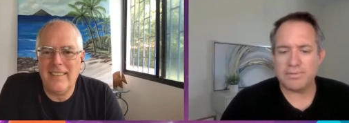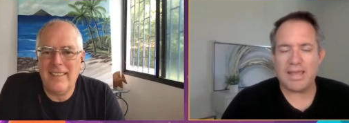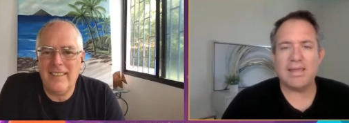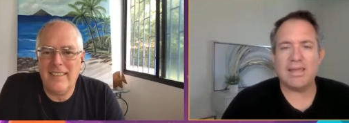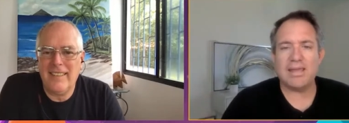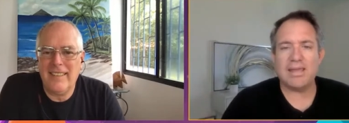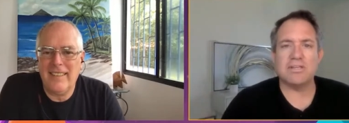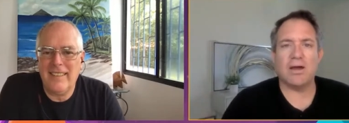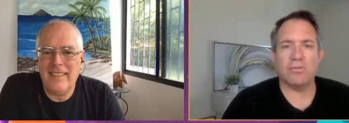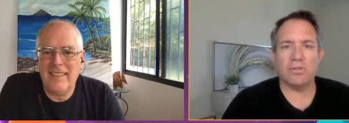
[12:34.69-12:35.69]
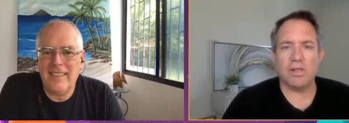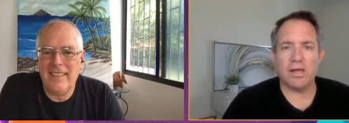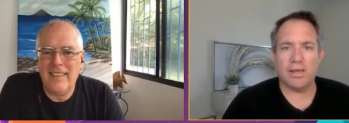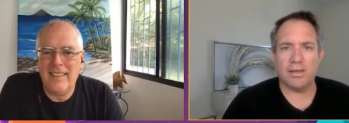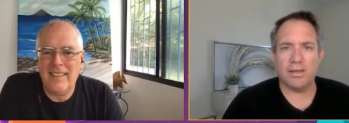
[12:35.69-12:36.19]
Speaker 1: 10 years down the
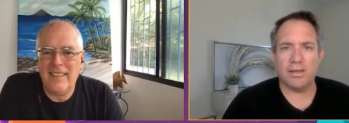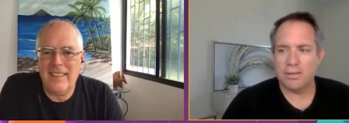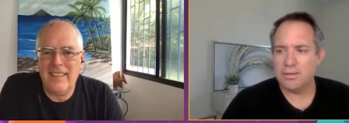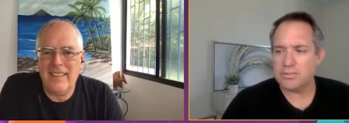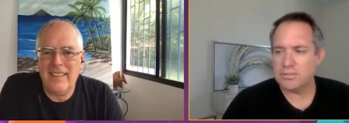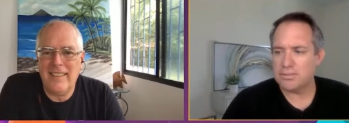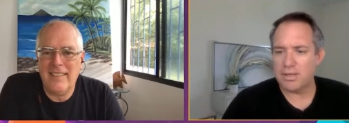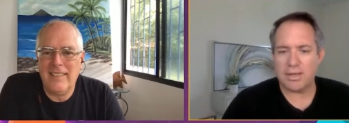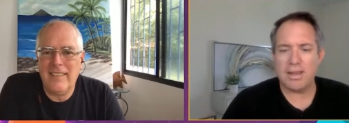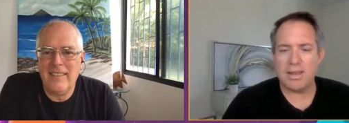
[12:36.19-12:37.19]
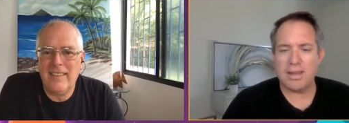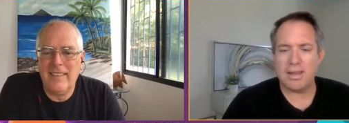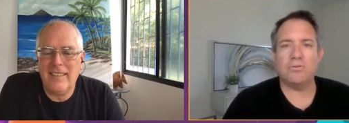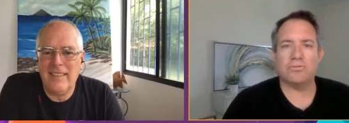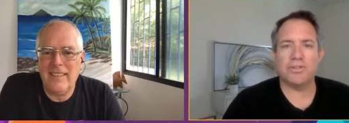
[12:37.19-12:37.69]
line, she's got
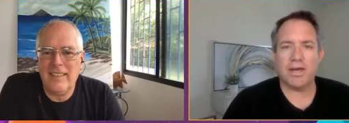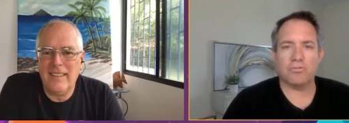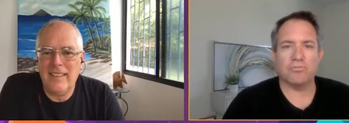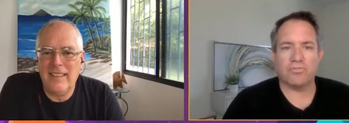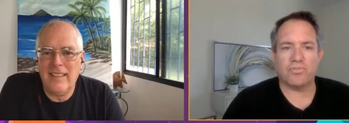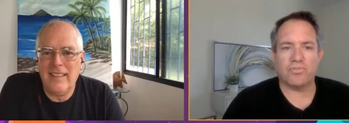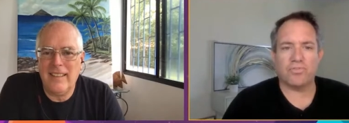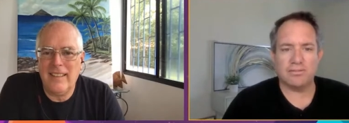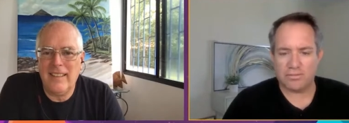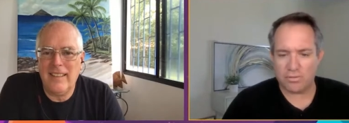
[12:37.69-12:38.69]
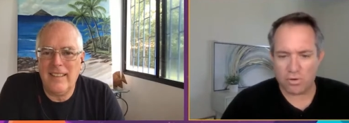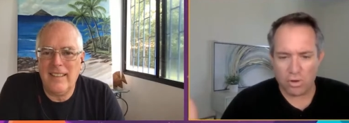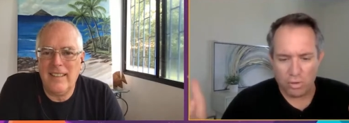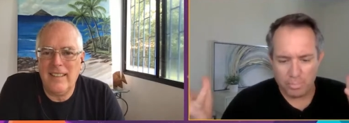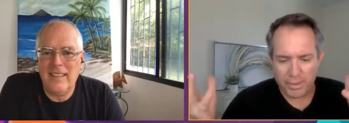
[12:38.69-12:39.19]
900,000 fans, and
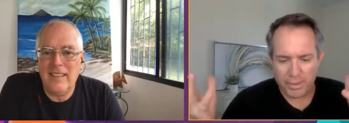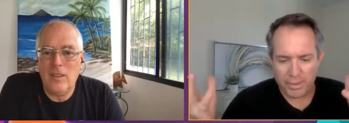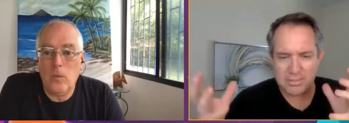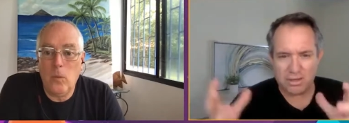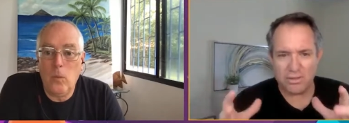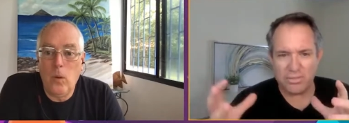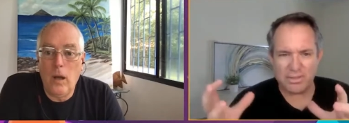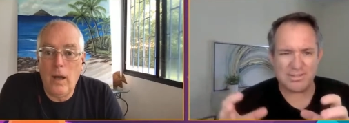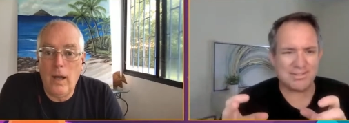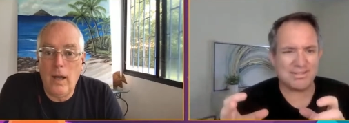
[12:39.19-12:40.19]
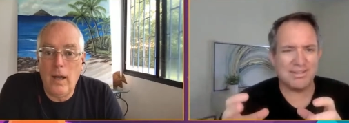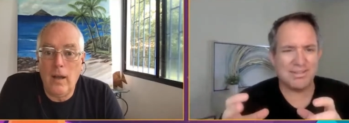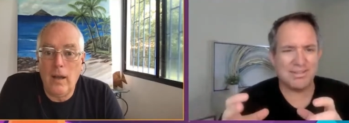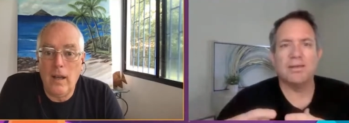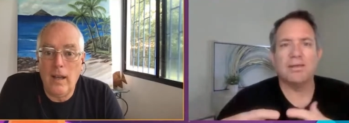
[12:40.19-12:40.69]
they're all based on this
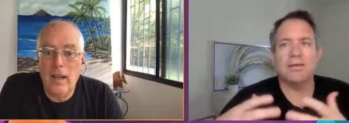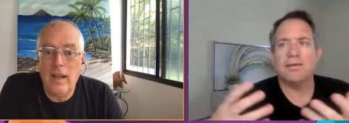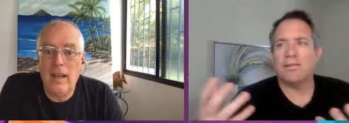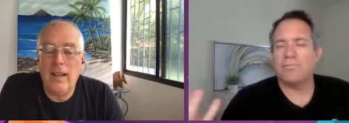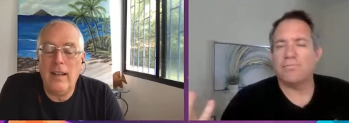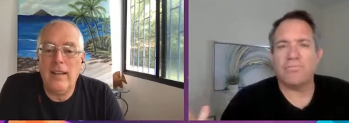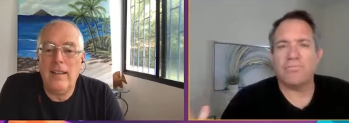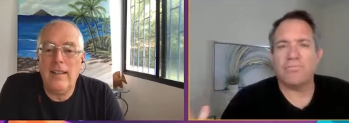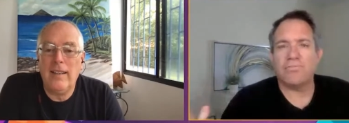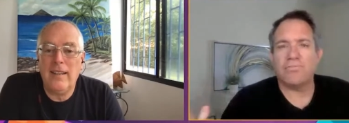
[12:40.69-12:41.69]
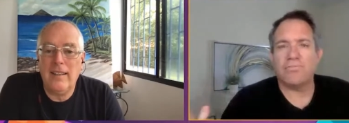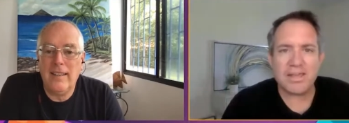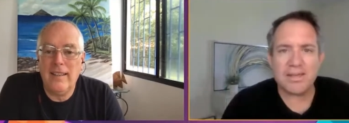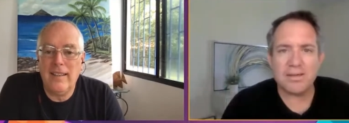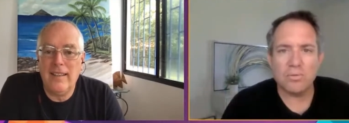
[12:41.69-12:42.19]

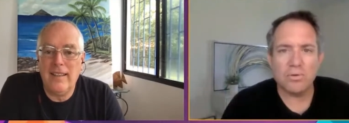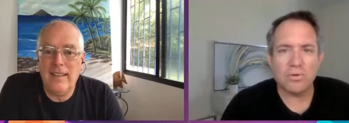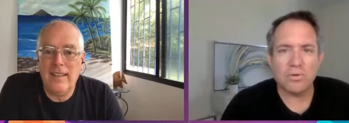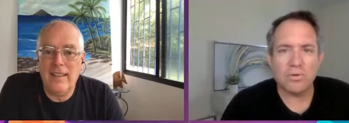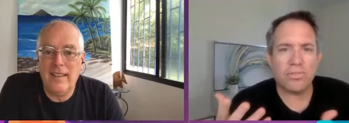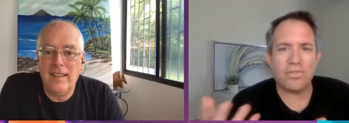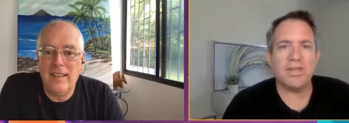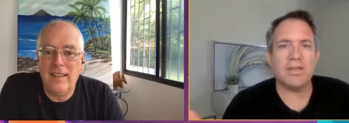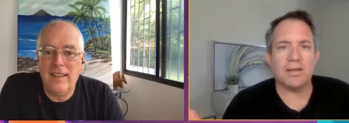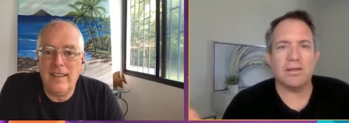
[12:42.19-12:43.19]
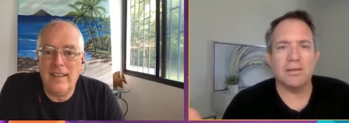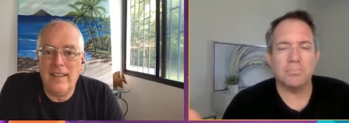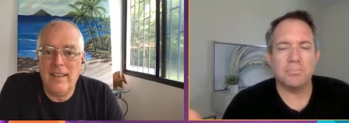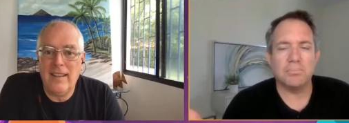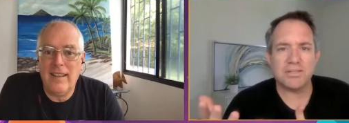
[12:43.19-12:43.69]
fake thing.
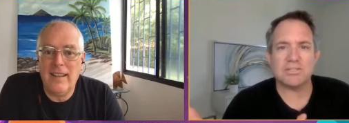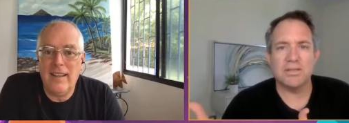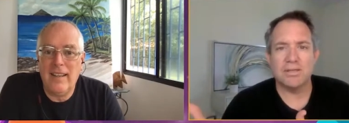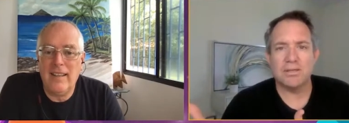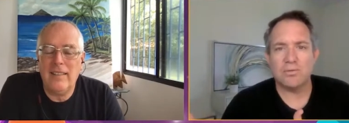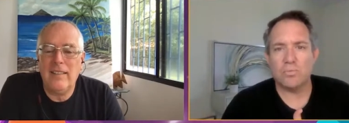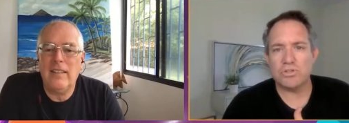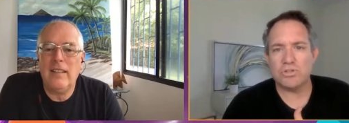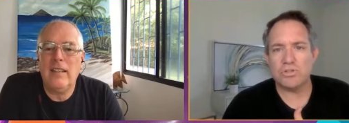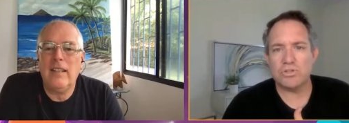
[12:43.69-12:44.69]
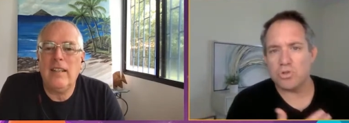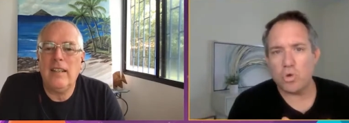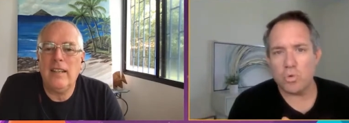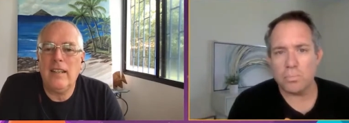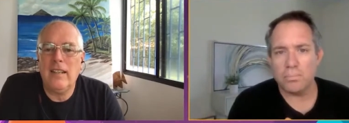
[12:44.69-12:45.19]
Because when she goes
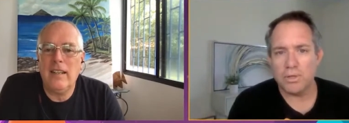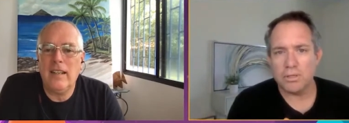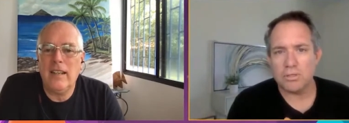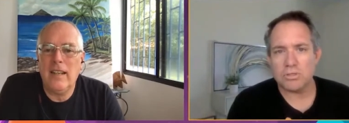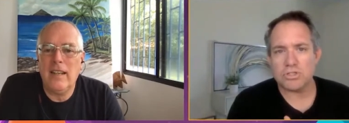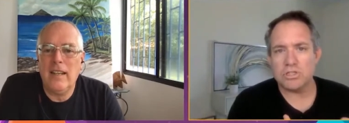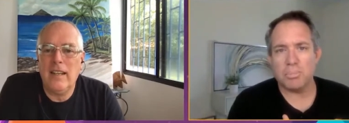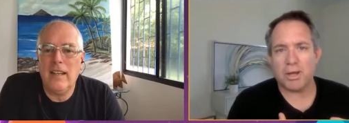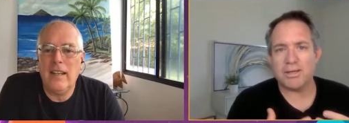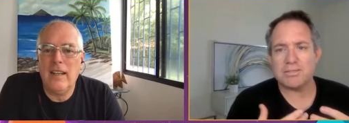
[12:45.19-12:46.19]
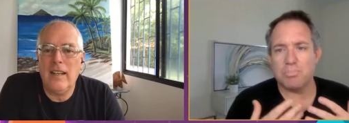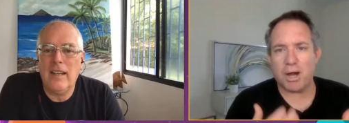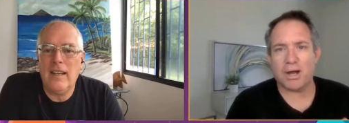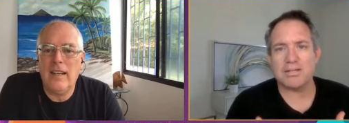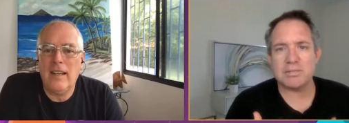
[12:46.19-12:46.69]
home, she buys
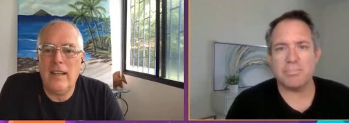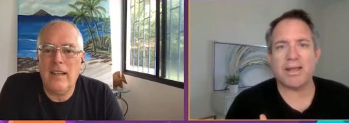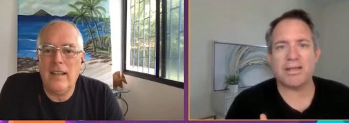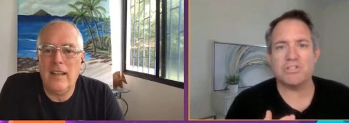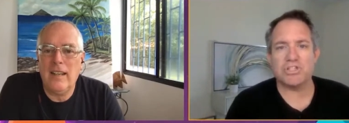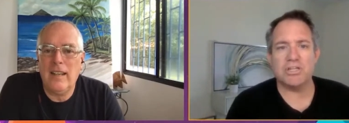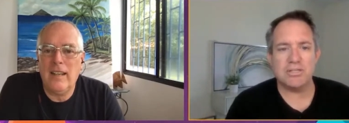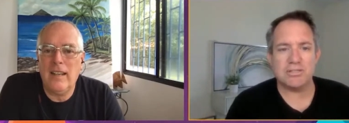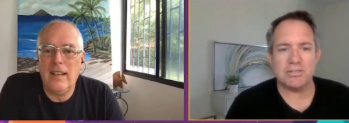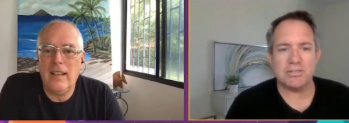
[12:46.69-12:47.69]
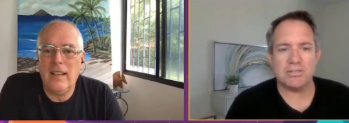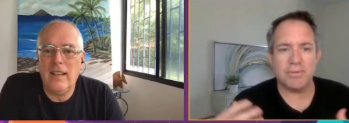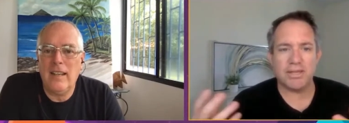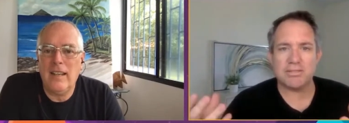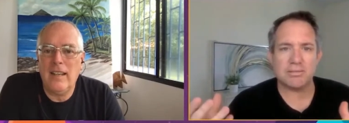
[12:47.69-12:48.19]
boxed mac and cheese, and
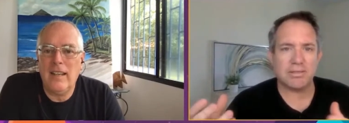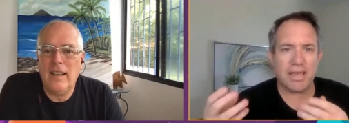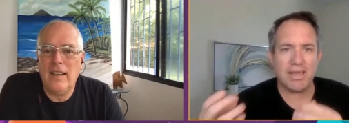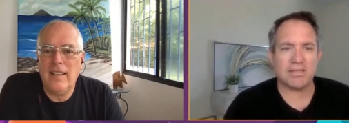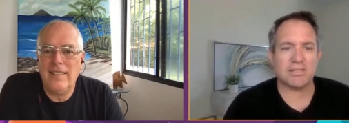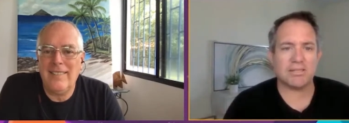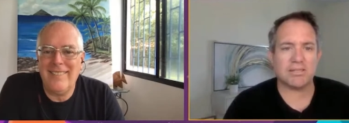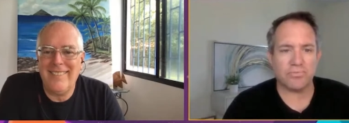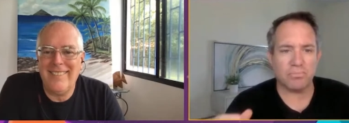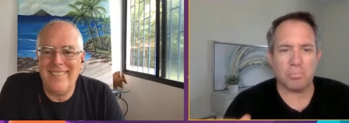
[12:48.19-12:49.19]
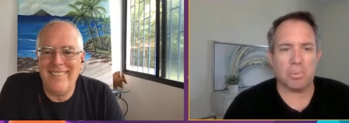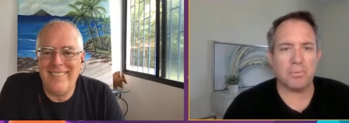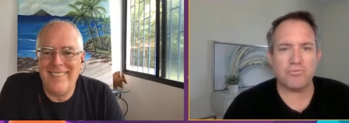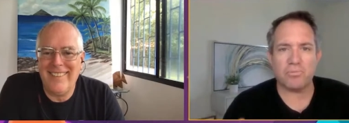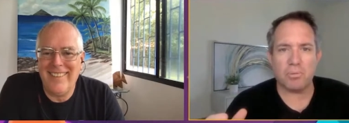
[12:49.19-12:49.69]
she makes cakes from
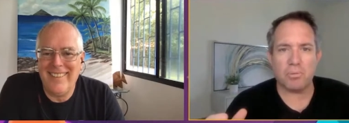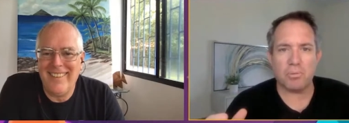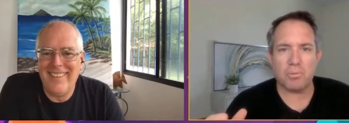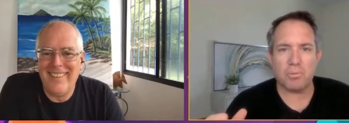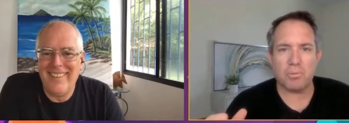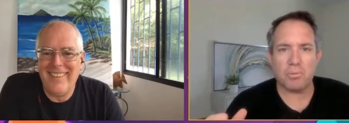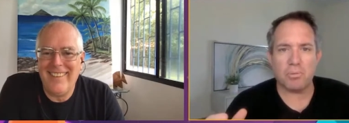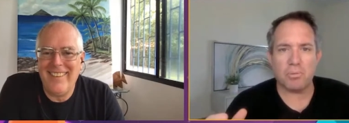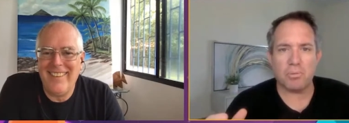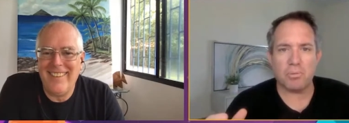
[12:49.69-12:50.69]
a box.